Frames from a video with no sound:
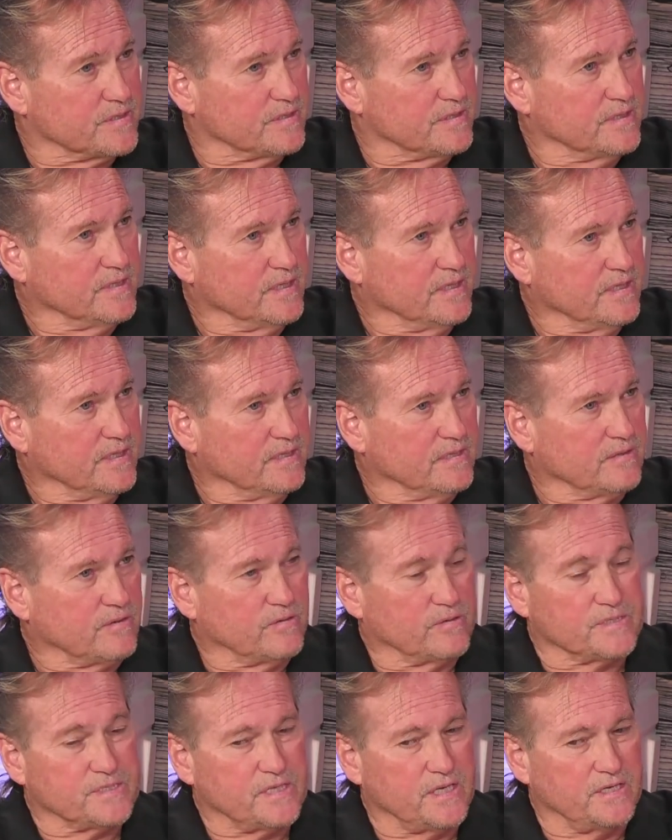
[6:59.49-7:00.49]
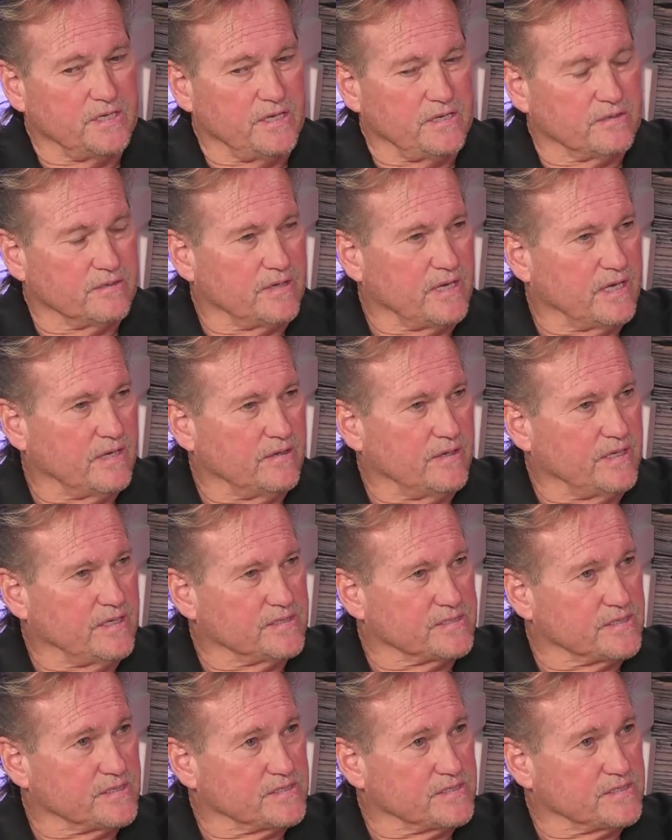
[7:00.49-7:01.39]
of course, San Diego County is the